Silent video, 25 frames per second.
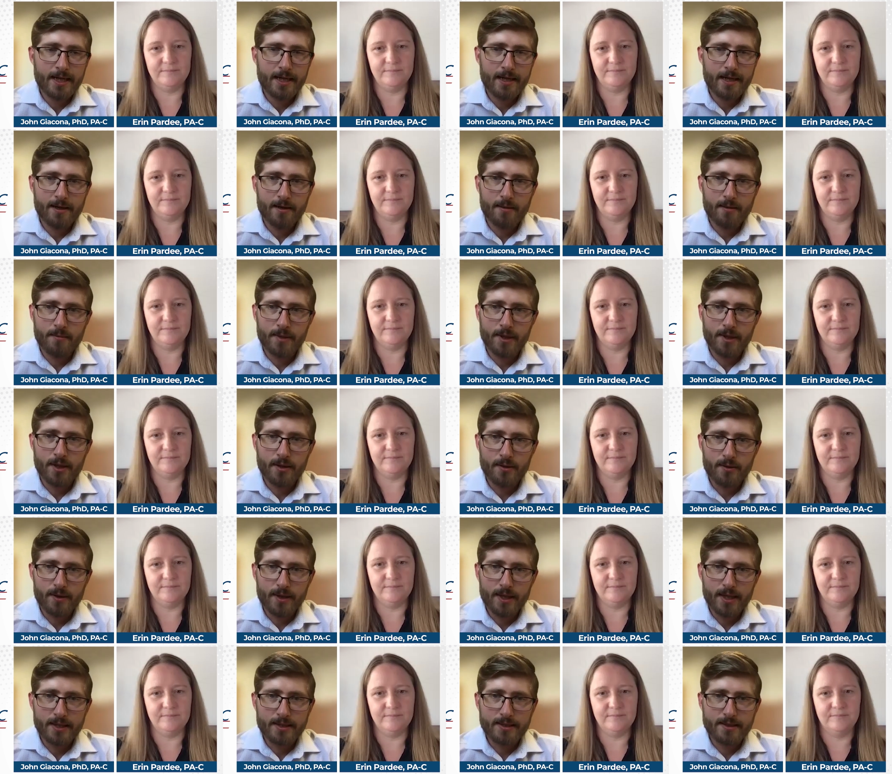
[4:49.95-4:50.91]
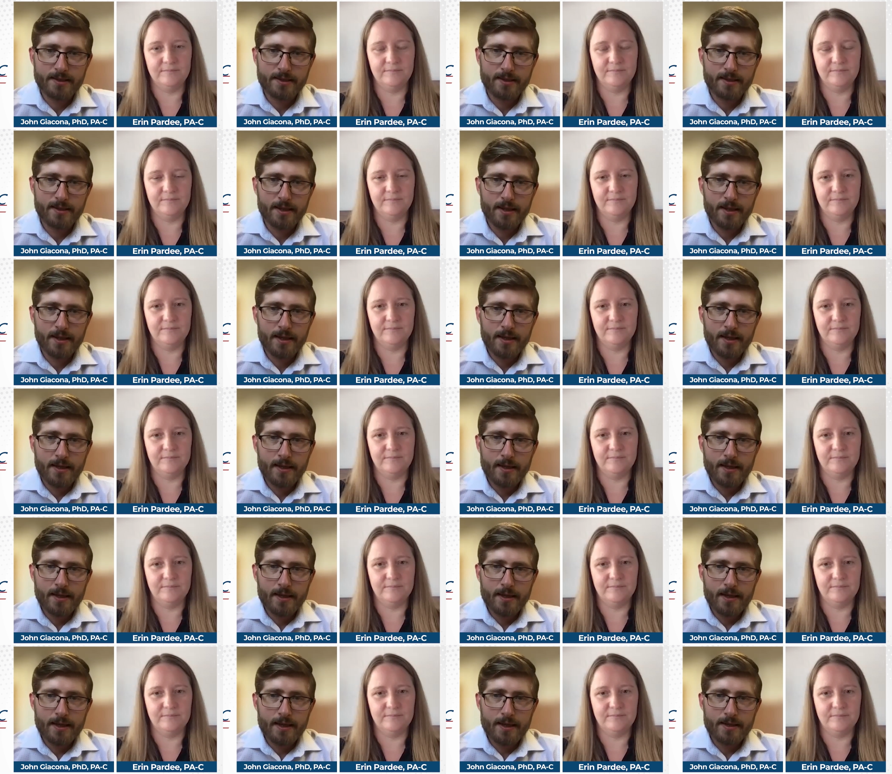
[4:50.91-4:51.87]
Speaker 1: Um, you know, it's
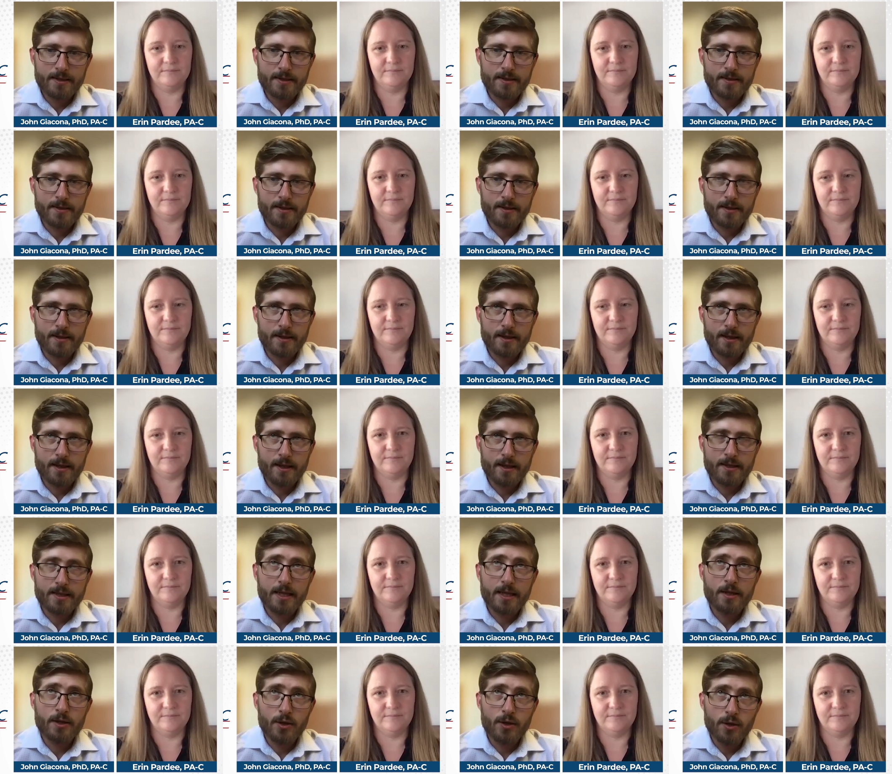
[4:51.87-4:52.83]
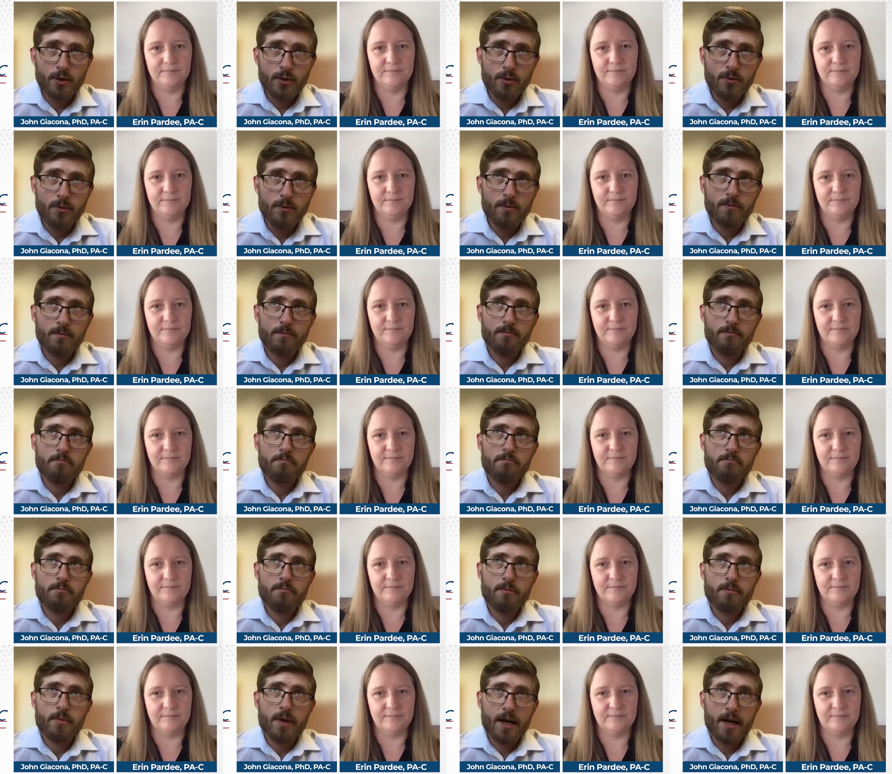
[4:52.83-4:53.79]
it's it's a new
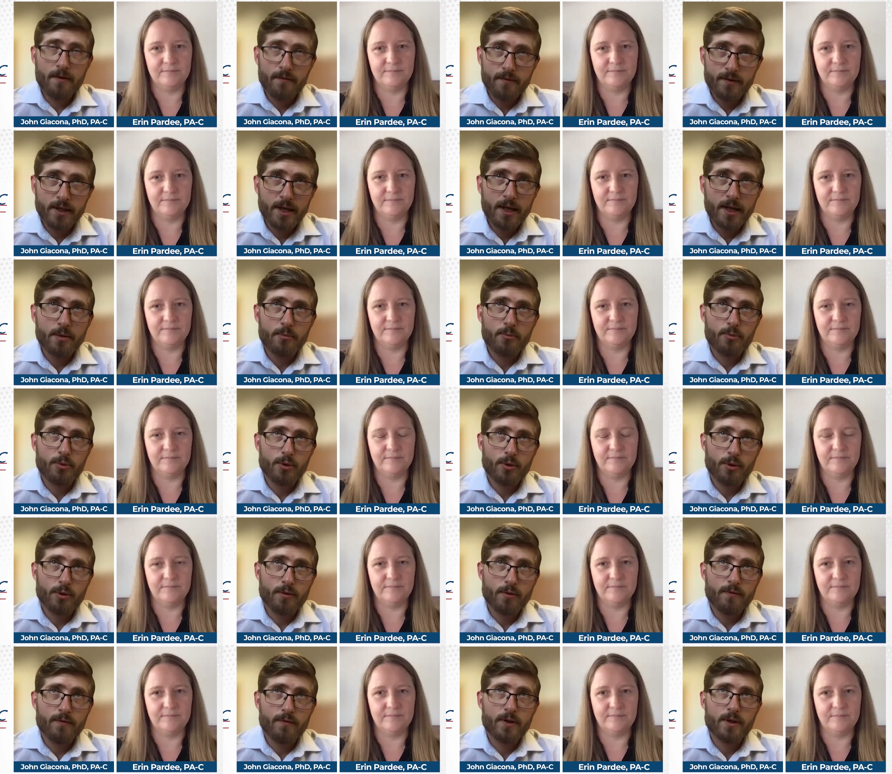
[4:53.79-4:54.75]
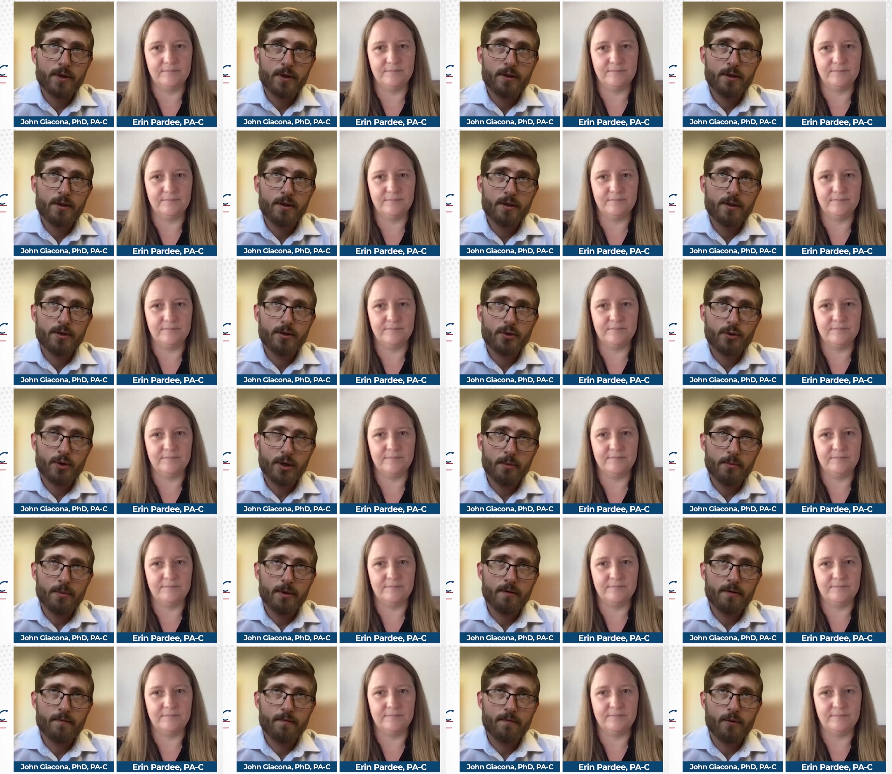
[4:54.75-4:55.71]
FDA approved
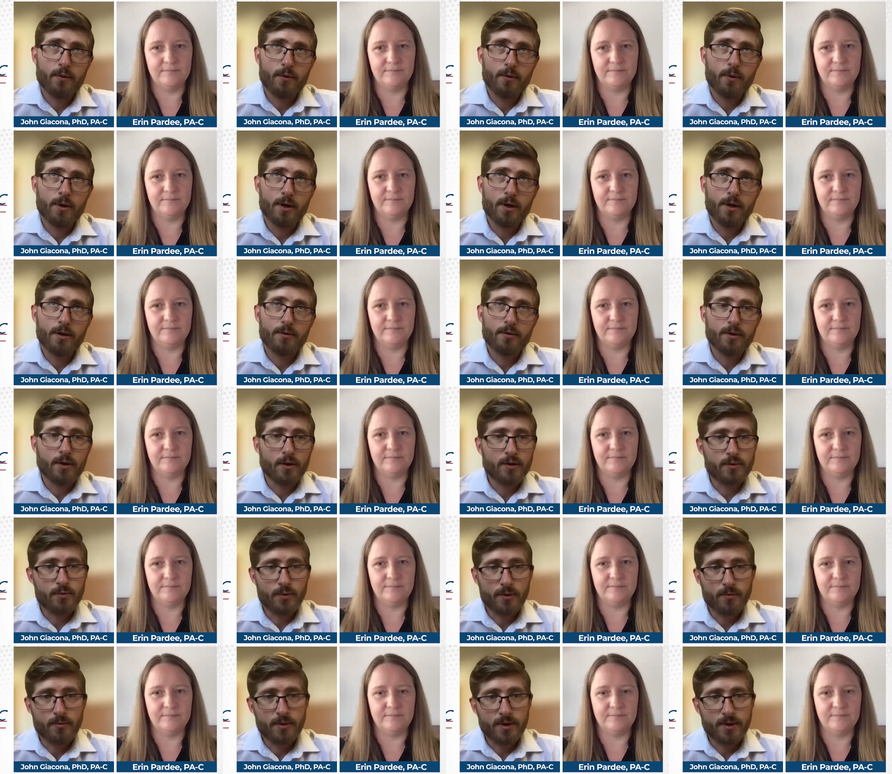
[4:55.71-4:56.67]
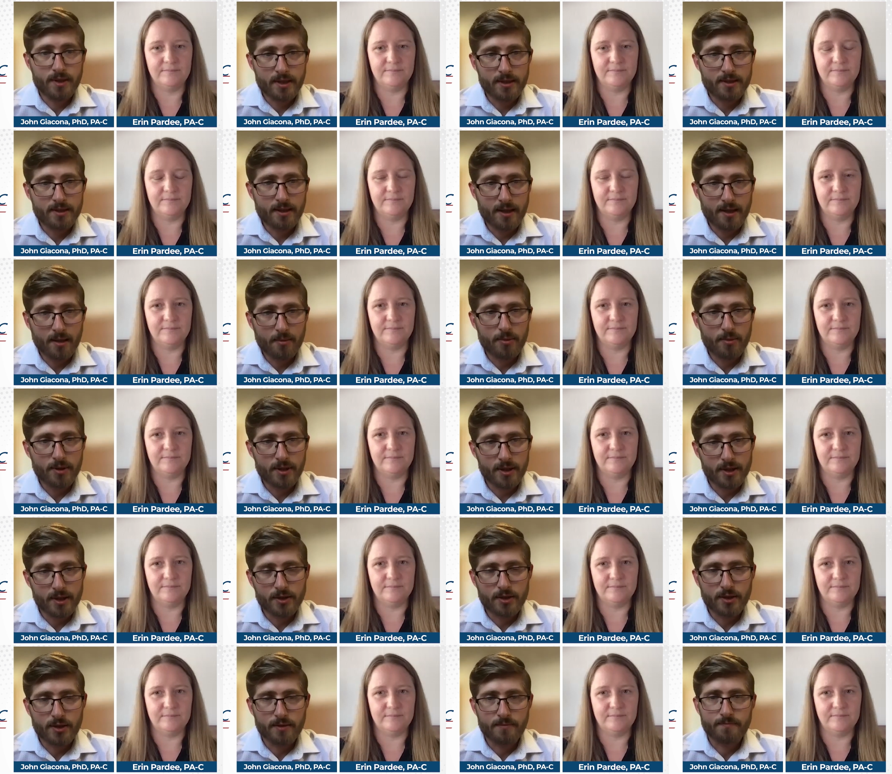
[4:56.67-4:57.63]
treatment for those with resistant
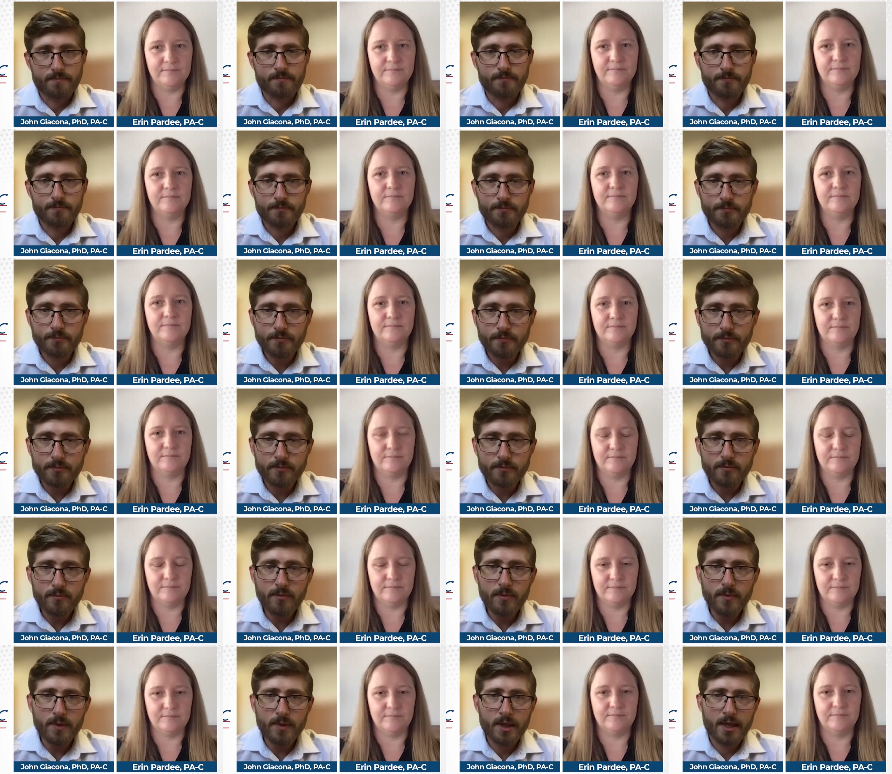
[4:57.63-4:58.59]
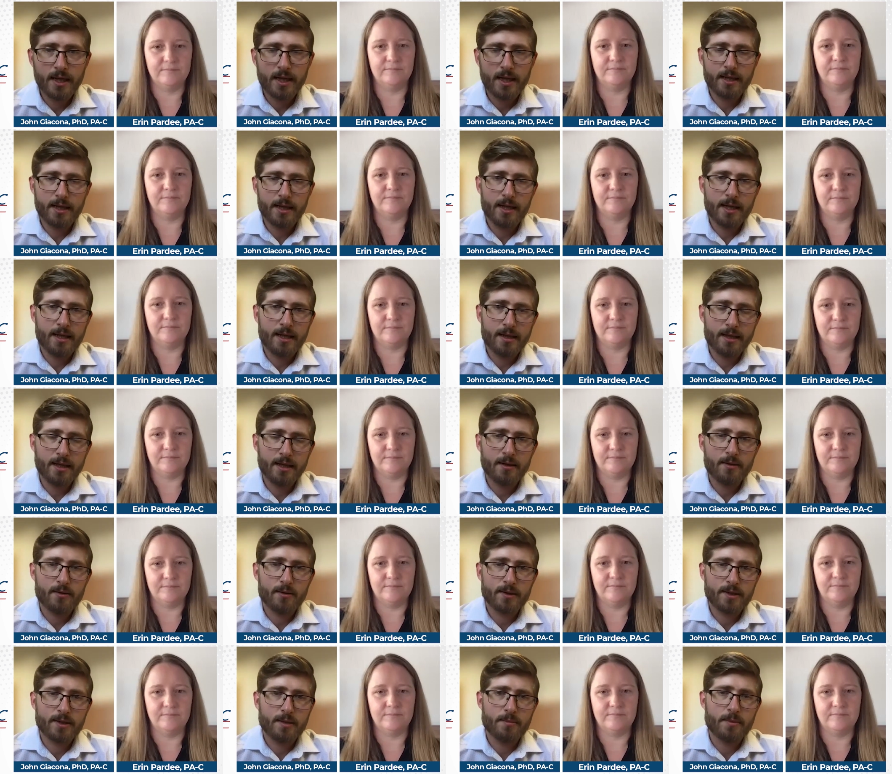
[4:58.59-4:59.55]
hypertension. And I, and I
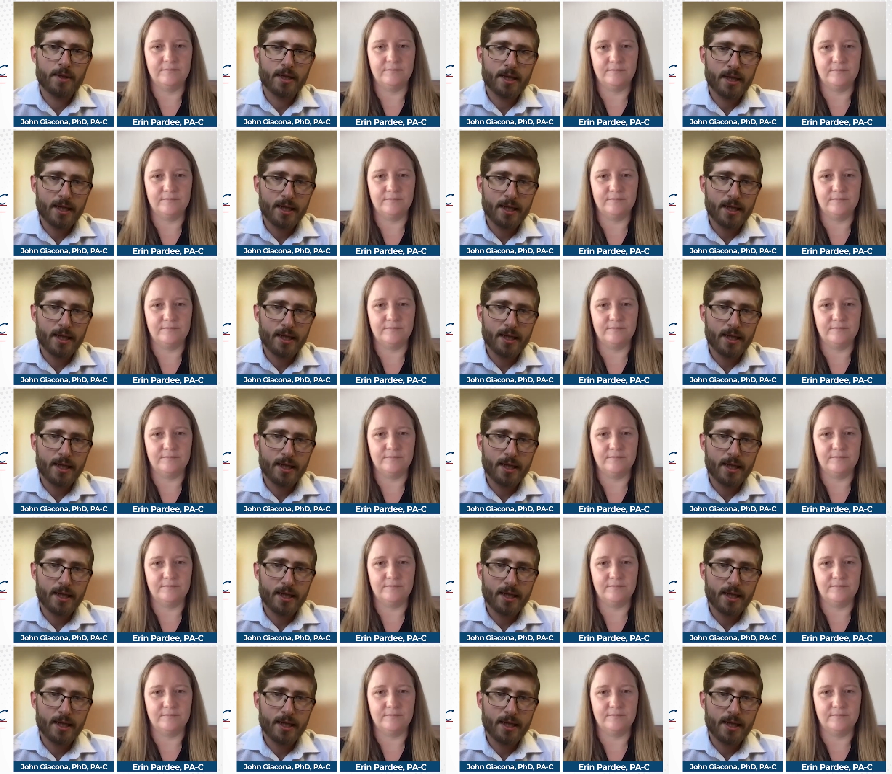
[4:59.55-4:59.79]
think some of the